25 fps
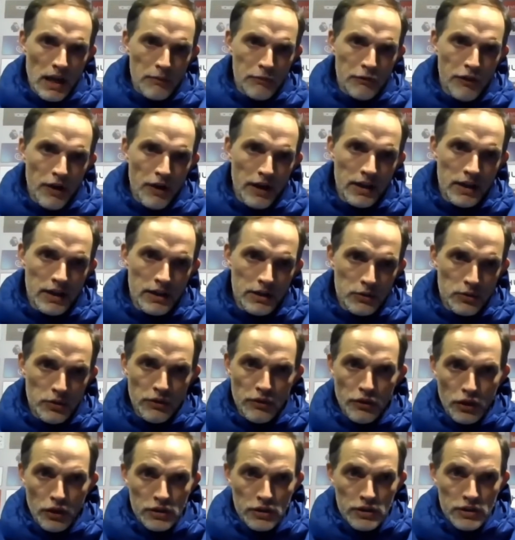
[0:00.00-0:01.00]
Cup final, and
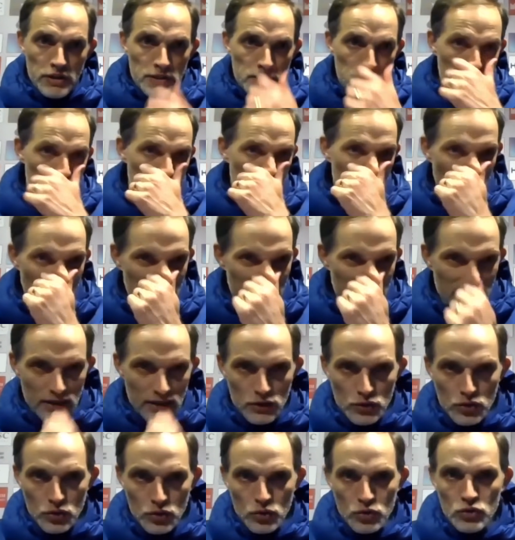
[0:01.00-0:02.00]
we thought it's a good
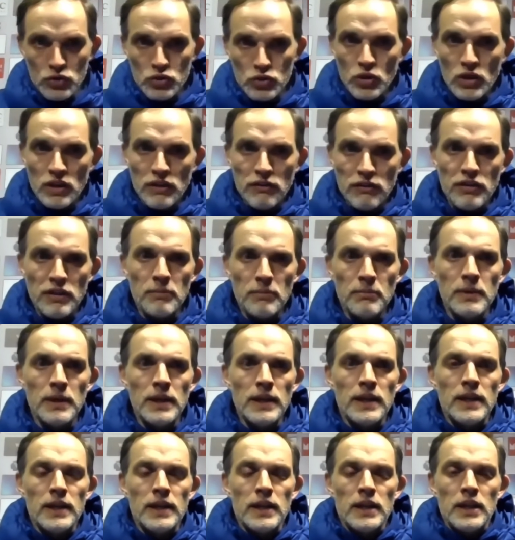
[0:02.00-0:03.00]
idea to give
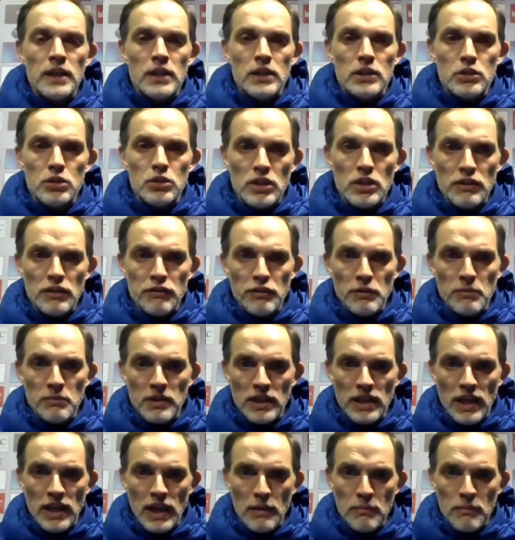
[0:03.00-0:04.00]
him
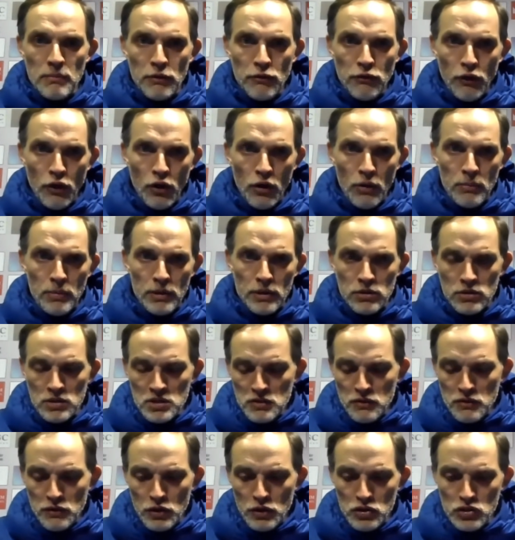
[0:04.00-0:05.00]
the game before,
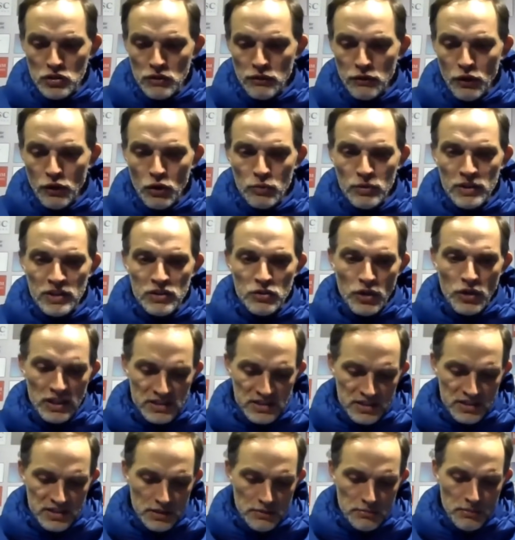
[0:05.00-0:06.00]
because first of all we
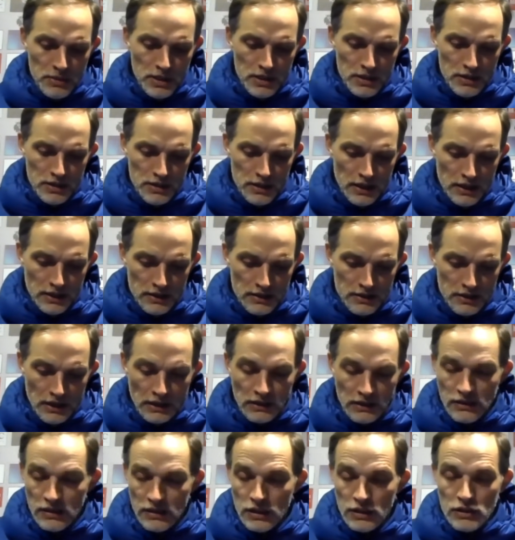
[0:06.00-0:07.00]
trust him
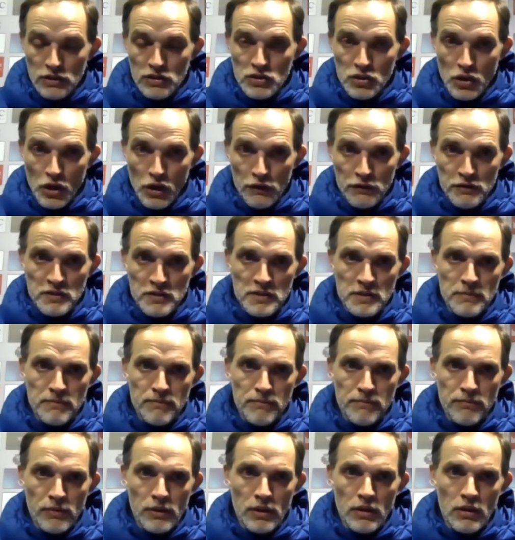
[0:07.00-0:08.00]
and he deserves.
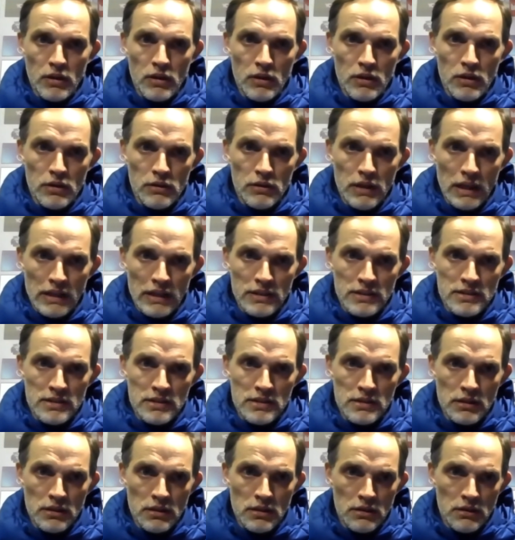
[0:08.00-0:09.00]
That
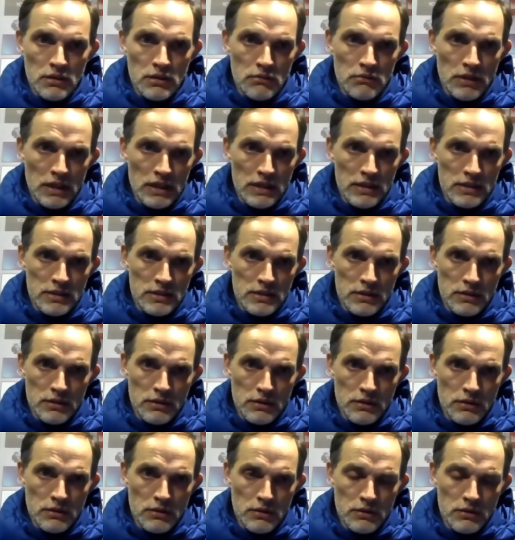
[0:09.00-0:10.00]
is the
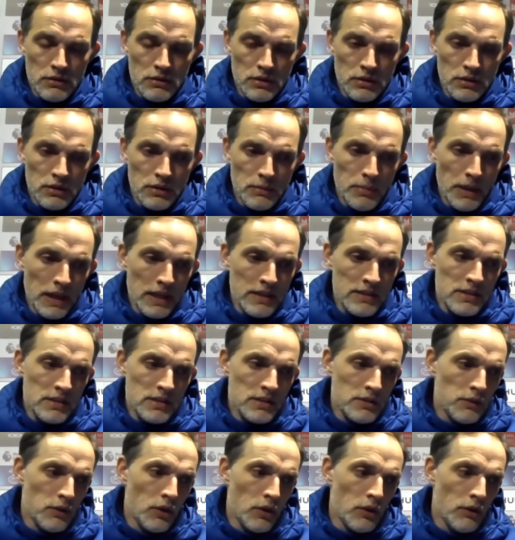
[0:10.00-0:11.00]

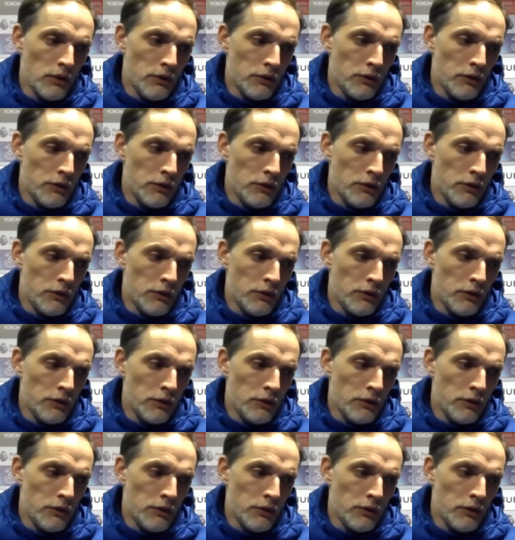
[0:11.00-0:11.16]
basis